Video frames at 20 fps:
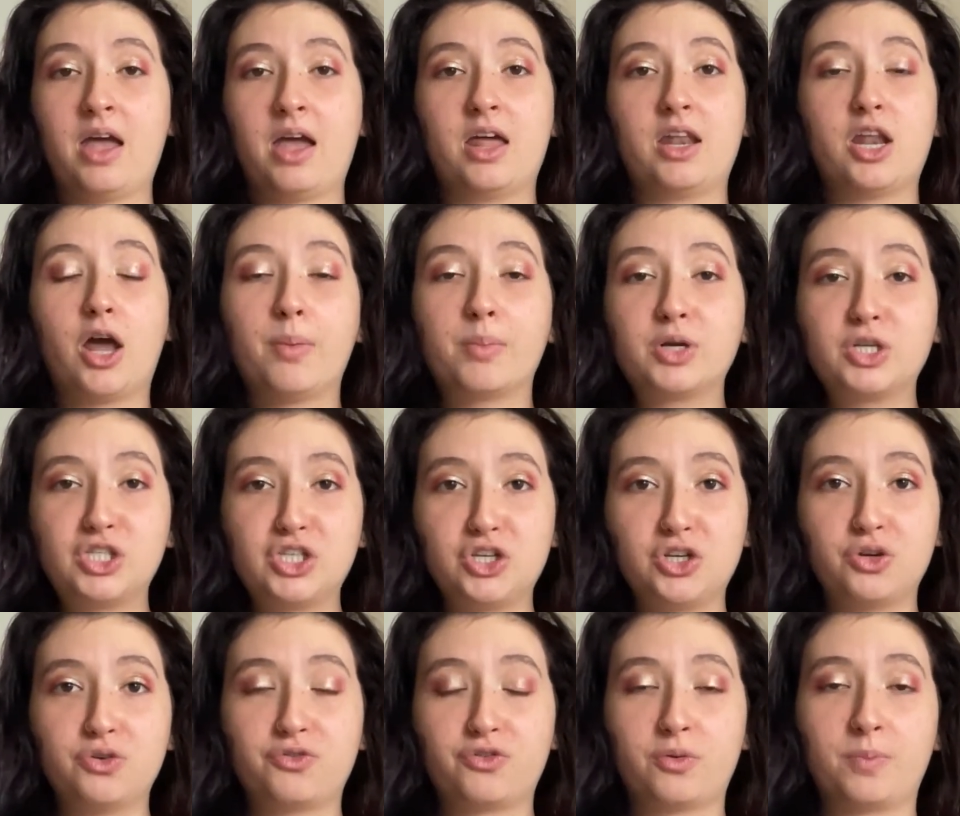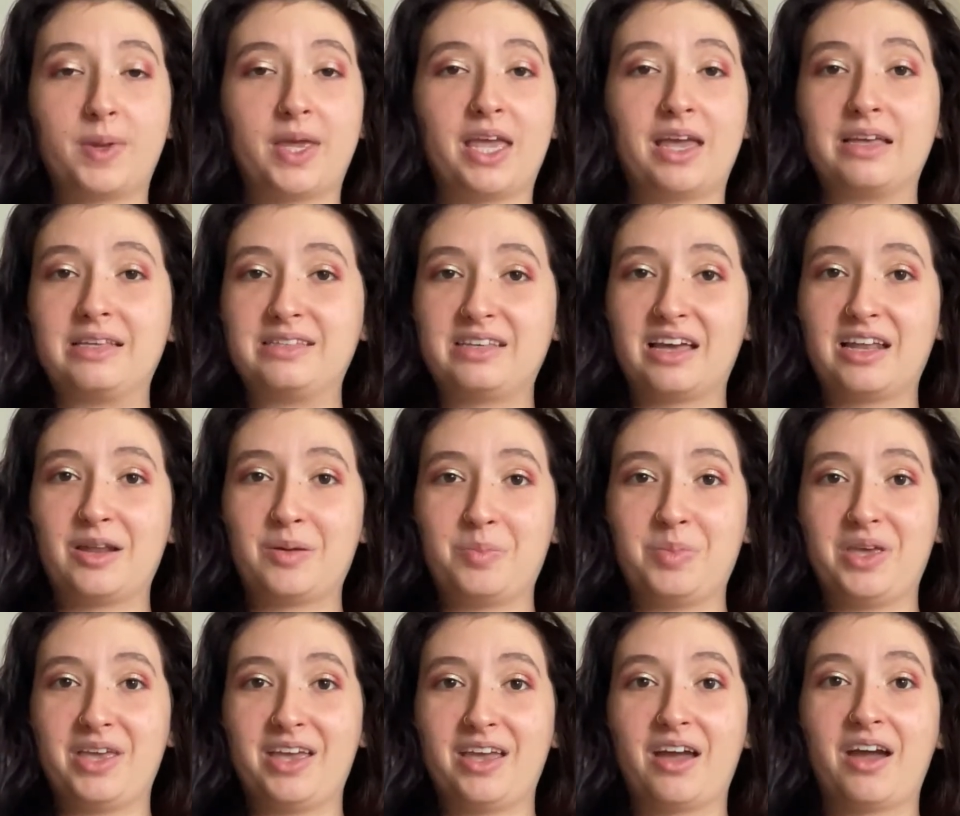Number two for me is gonna
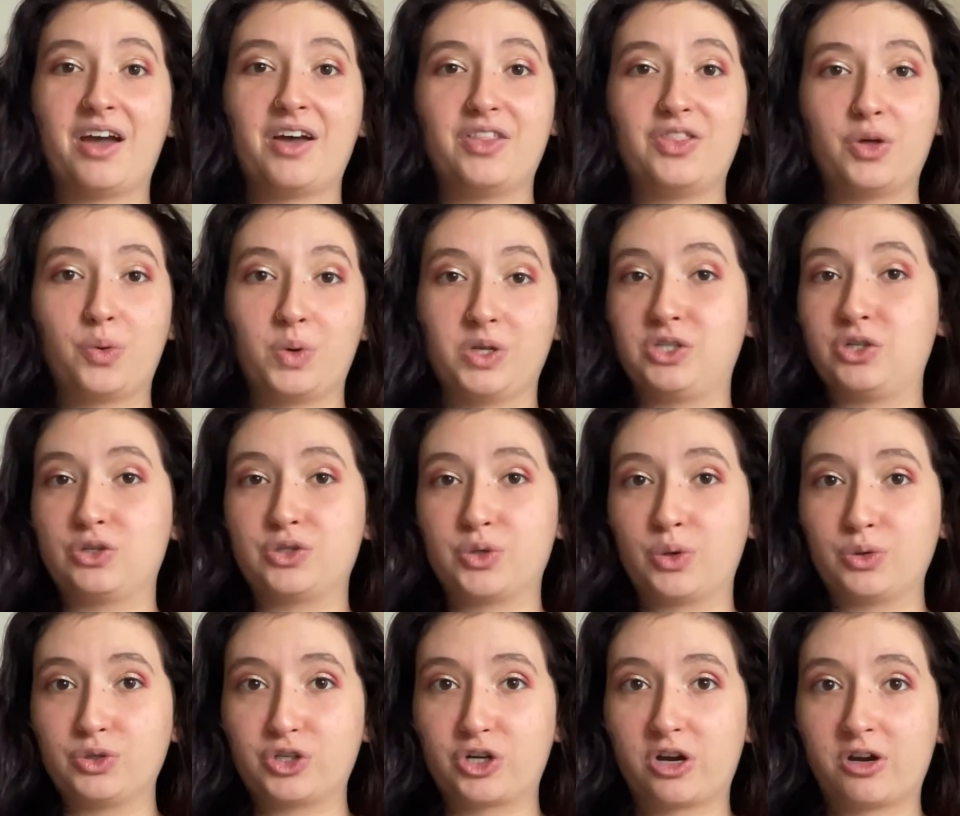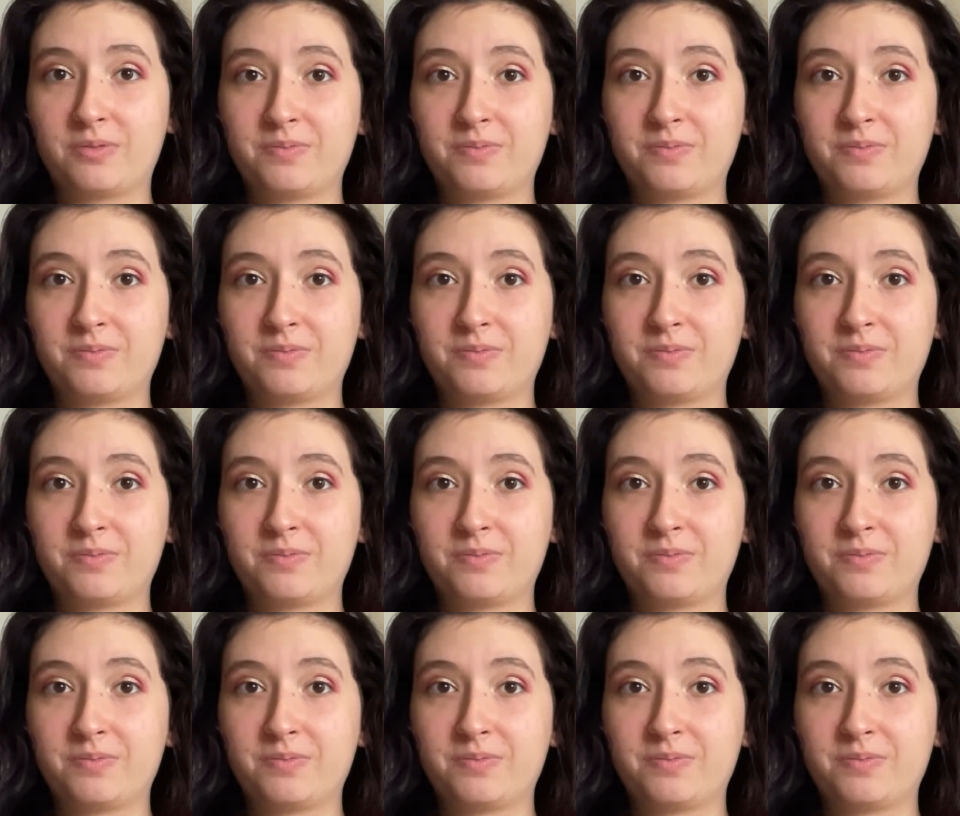be The Winter Soldier.